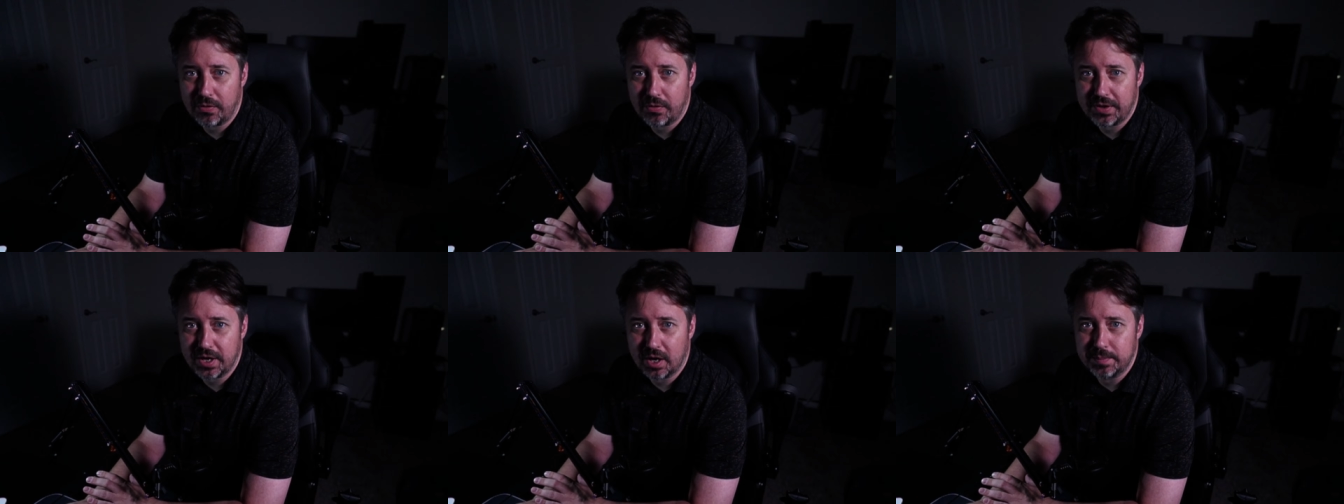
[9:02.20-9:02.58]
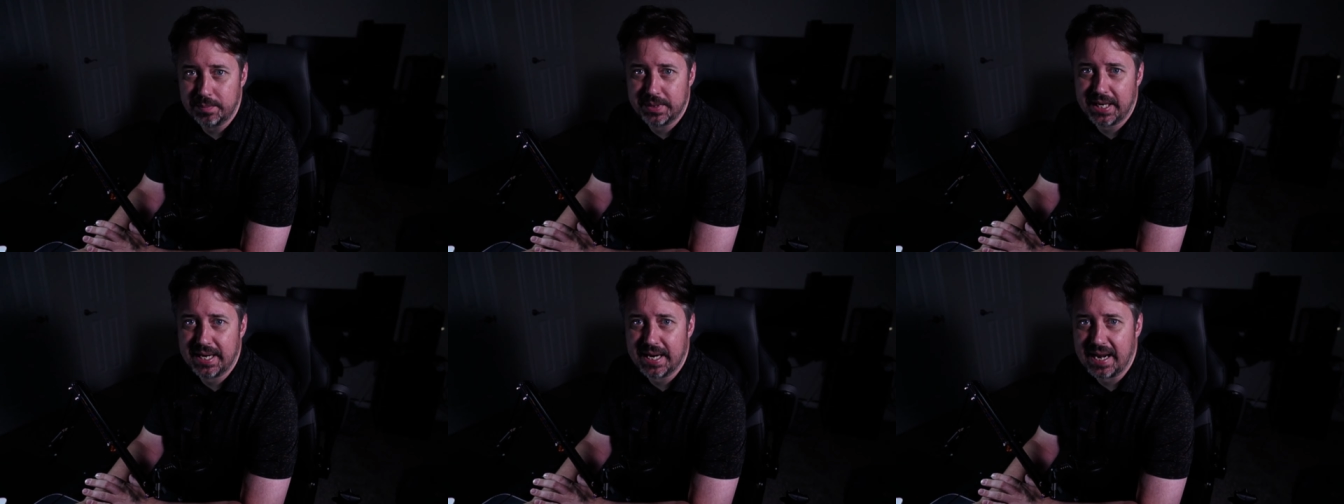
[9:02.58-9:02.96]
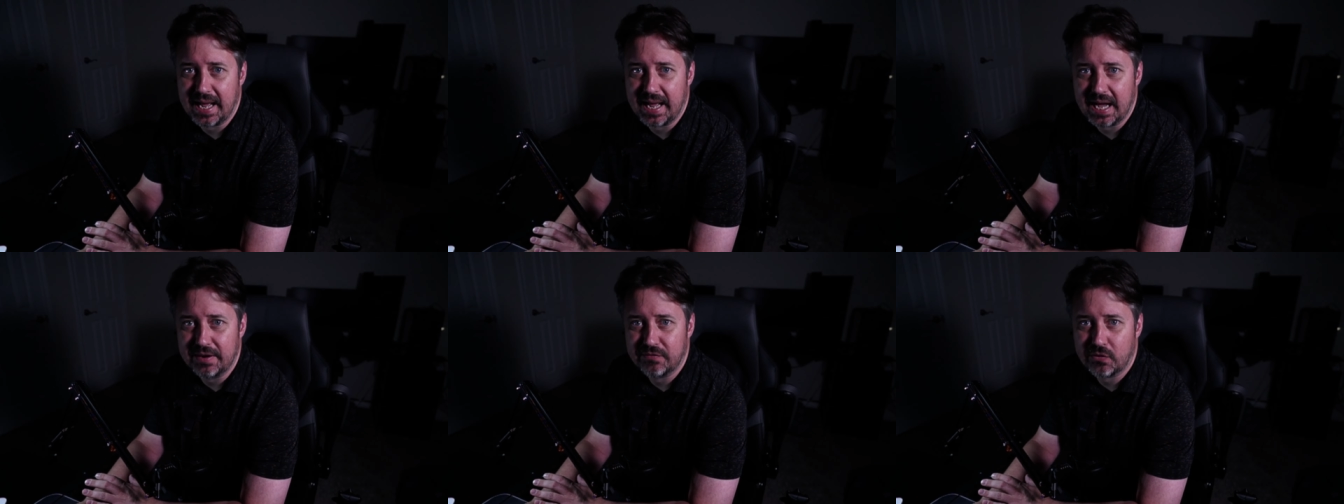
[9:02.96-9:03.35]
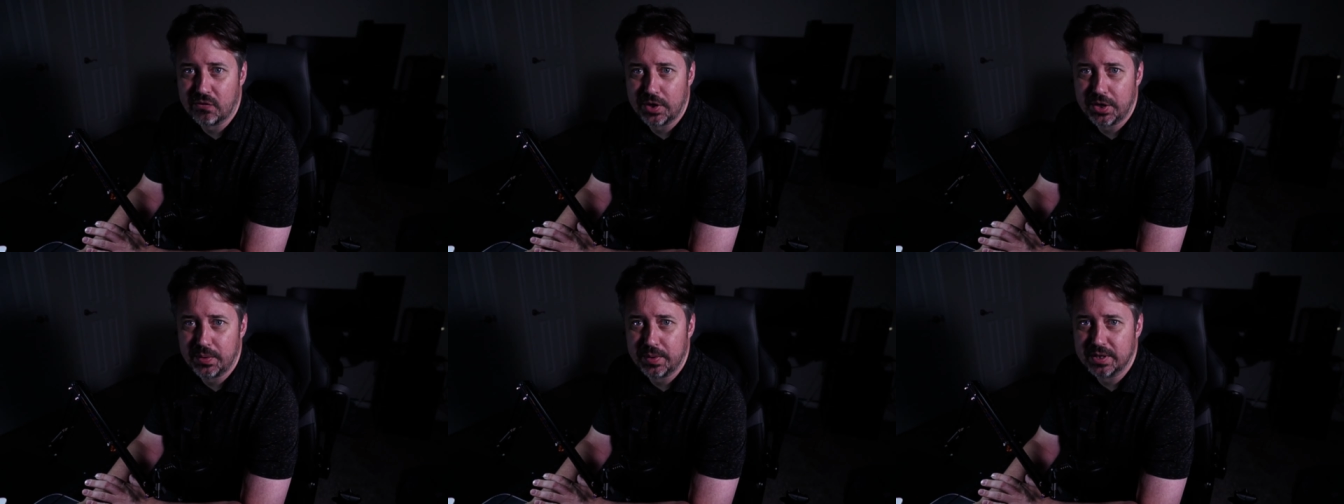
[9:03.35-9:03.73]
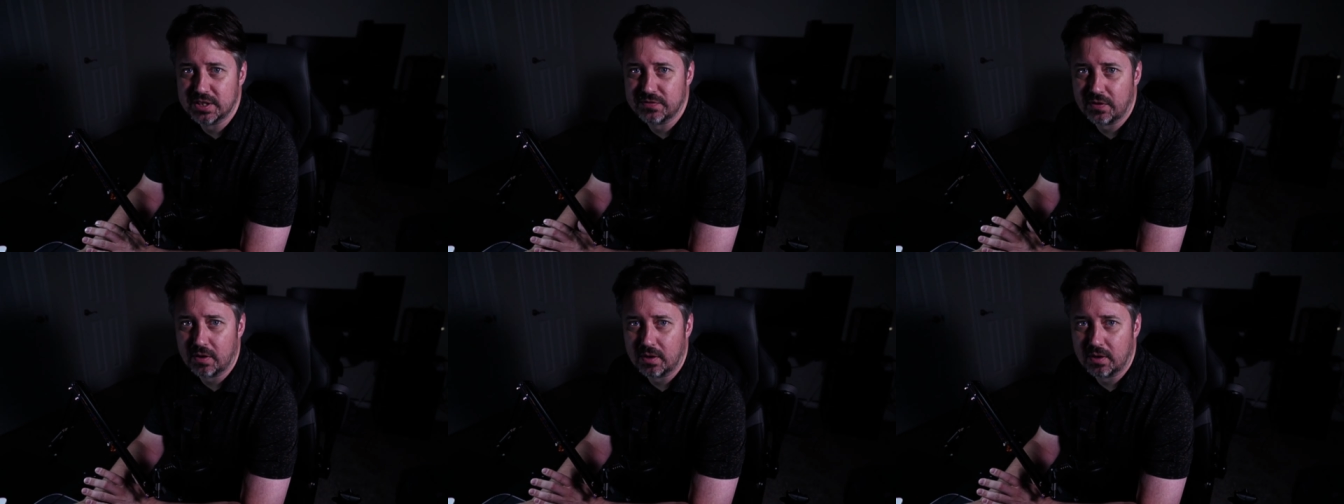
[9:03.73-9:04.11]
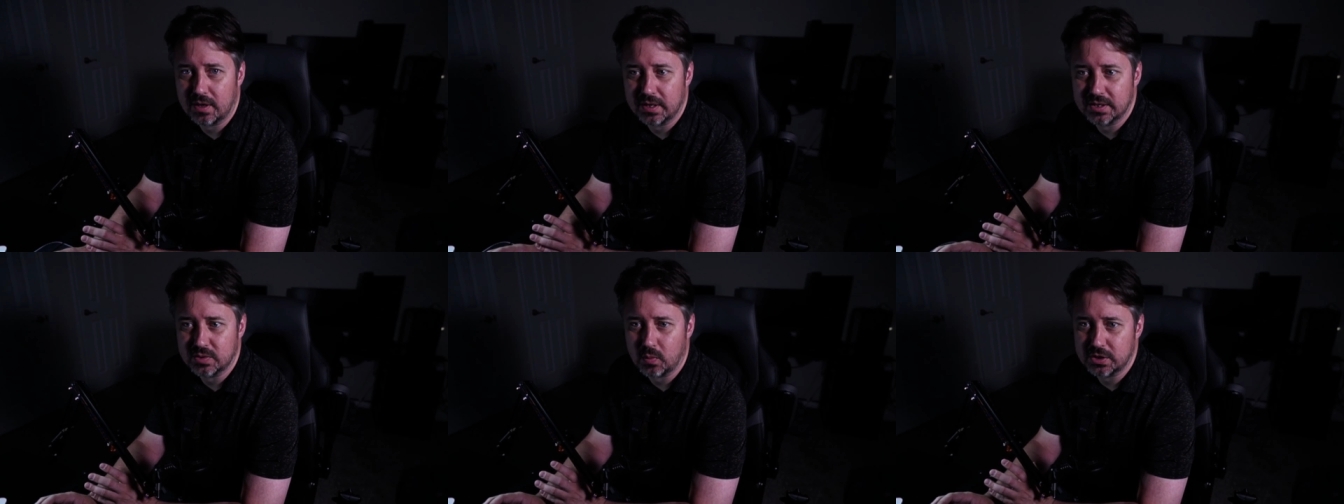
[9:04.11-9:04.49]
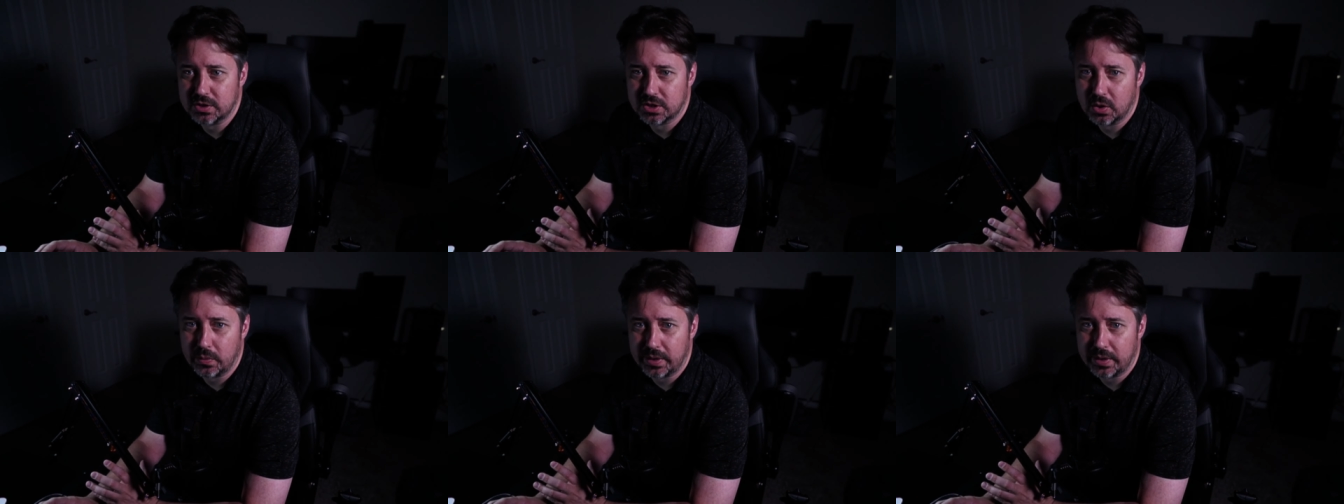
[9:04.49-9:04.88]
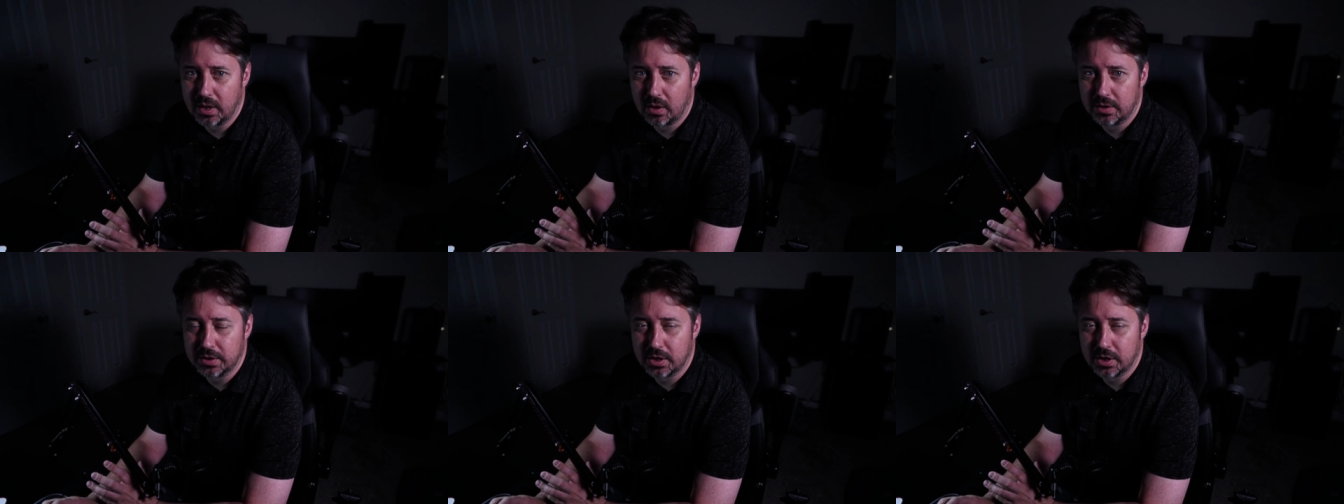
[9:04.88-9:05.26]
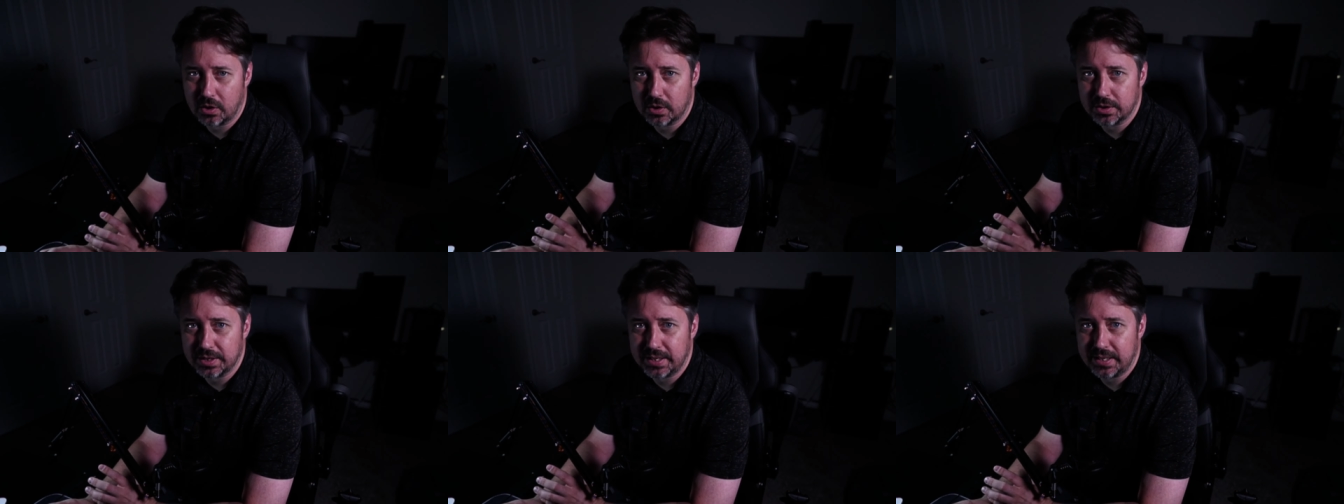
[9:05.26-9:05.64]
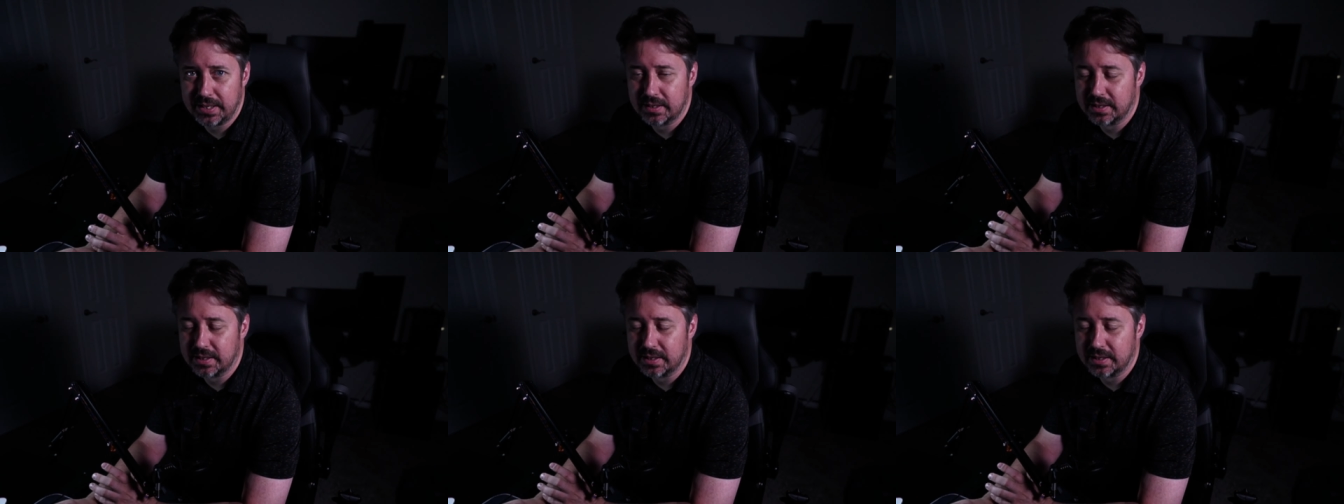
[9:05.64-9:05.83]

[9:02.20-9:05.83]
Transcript: update I had for you as far as what's going on currently.